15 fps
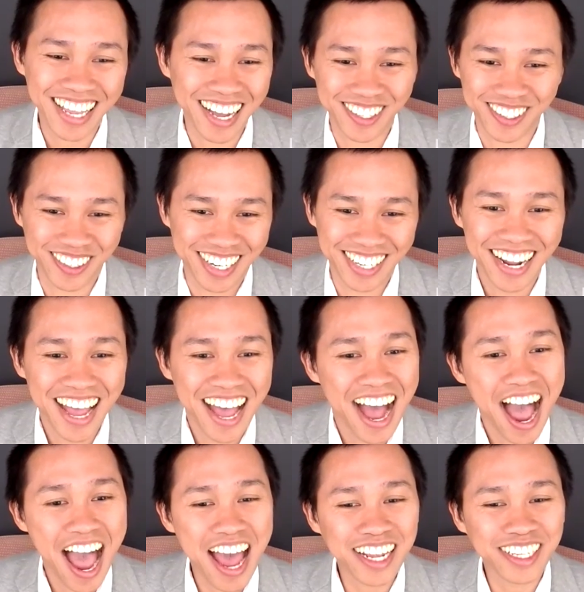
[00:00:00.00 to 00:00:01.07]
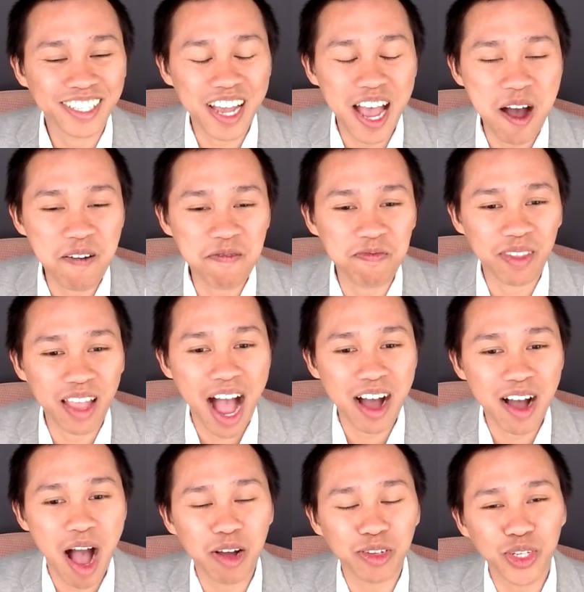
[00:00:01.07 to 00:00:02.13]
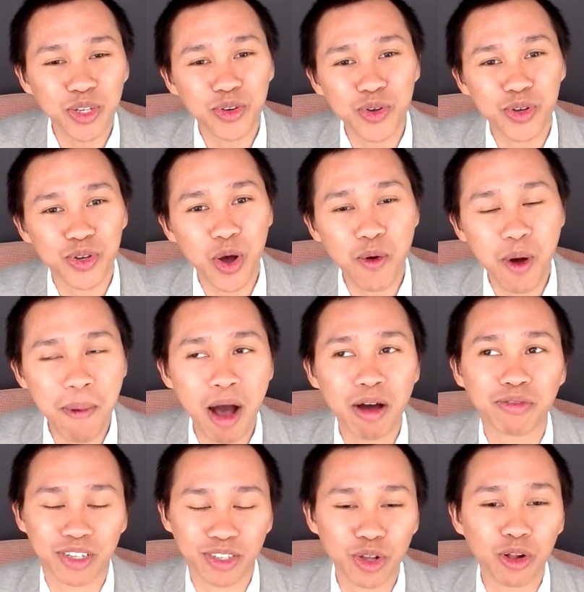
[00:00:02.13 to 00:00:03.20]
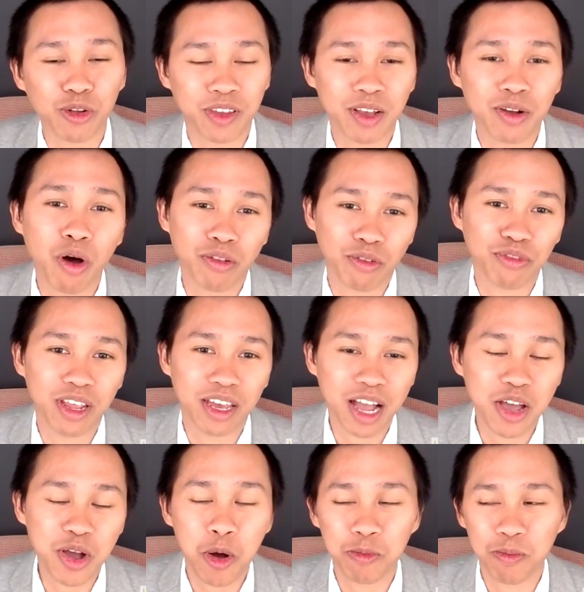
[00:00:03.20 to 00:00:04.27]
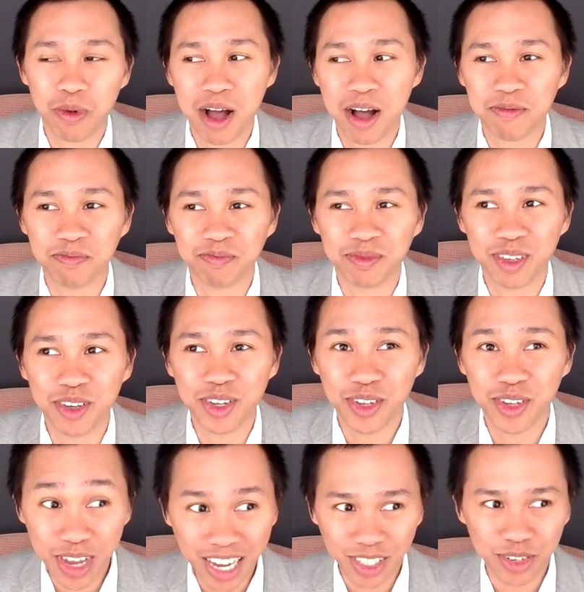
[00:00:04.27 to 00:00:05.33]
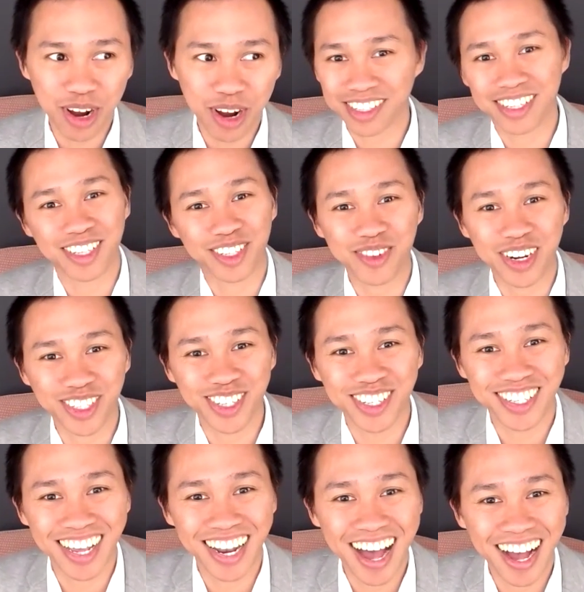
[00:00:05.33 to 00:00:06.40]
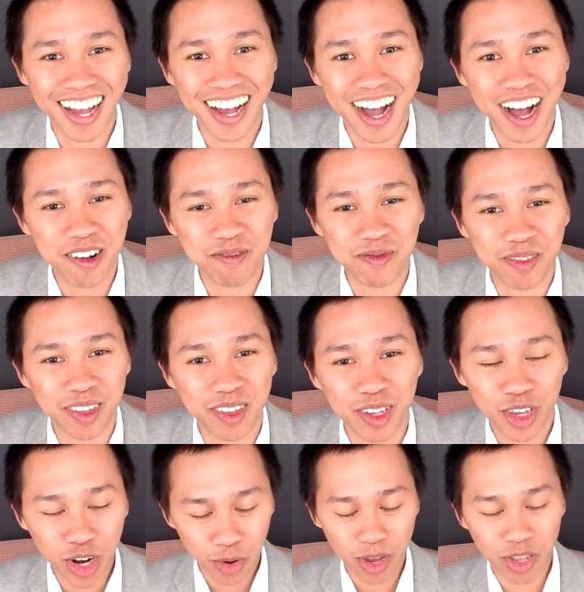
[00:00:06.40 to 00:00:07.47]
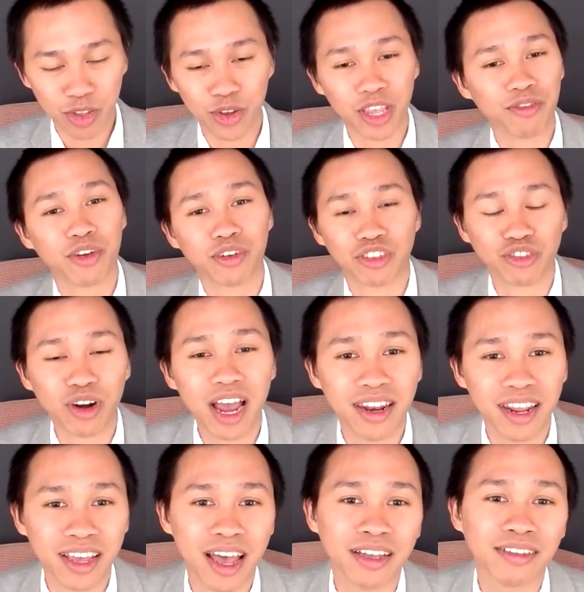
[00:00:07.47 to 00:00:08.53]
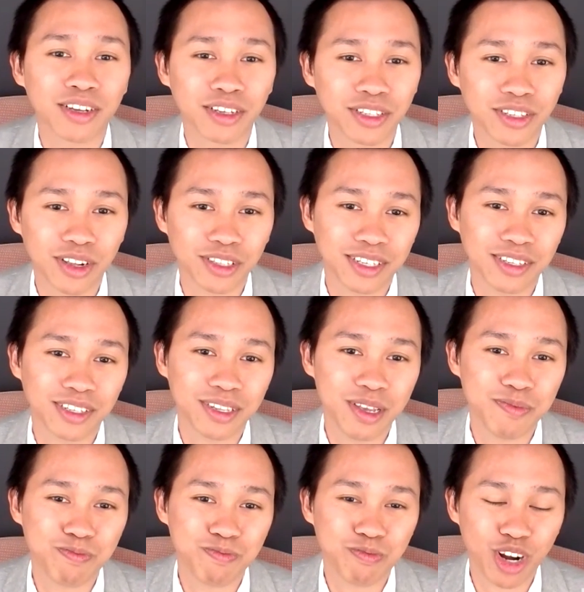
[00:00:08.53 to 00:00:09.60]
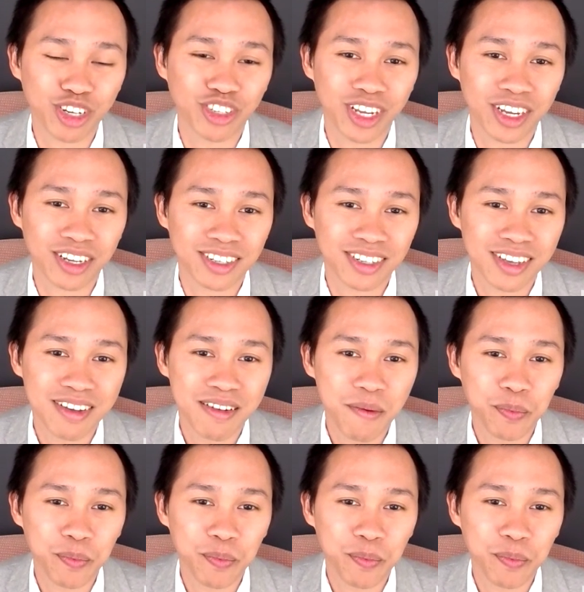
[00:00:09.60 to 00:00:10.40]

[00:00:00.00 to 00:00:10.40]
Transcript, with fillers: That's fine. And um, how, how do you go about resolving conflict? I hope um, you, you get to ask these questions a lot. Um, you know, when you give your training and consultancy projects?